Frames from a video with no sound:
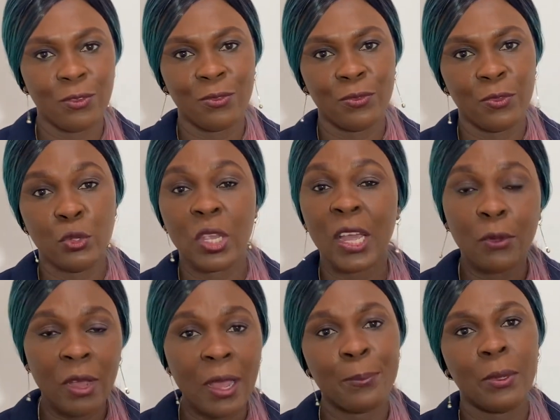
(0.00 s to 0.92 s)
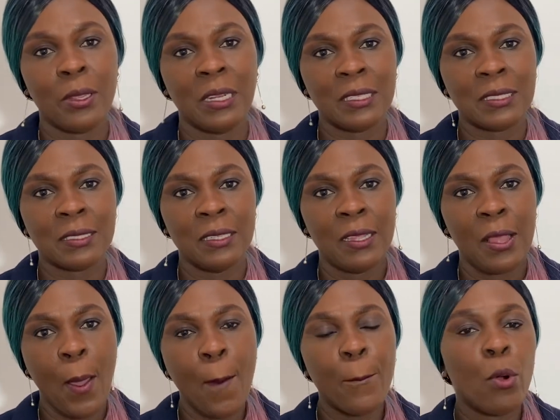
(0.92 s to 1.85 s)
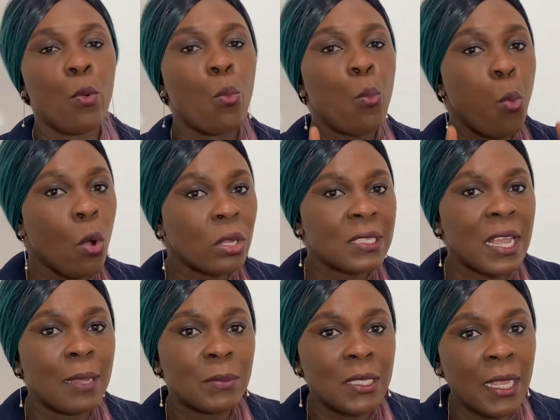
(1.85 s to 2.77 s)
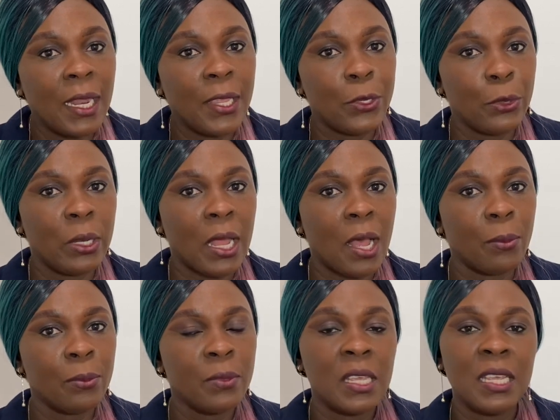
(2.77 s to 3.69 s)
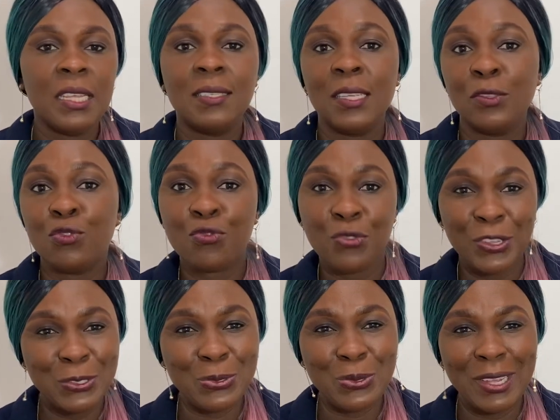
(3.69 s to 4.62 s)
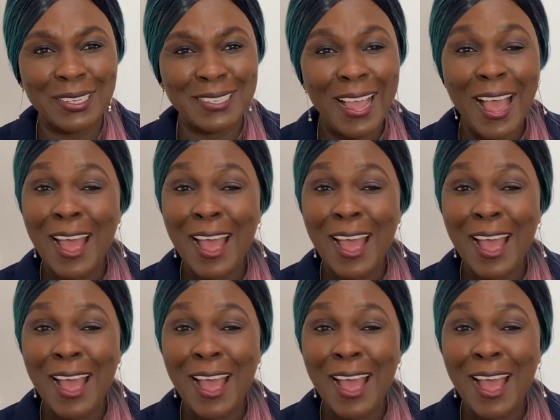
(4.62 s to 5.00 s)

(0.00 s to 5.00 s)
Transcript: You cannot appeal it. But what I'm telling you now is a trick to it.